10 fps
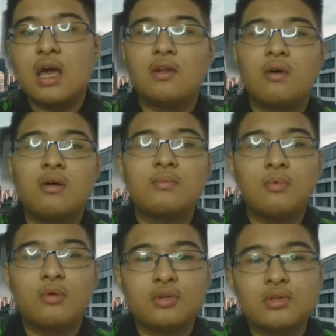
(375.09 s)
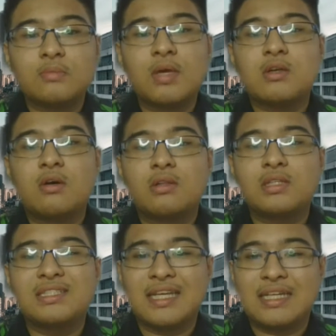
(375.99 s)
and all produced based on
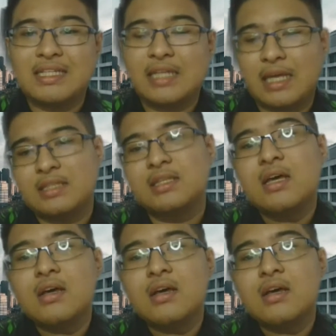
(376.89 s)
the study that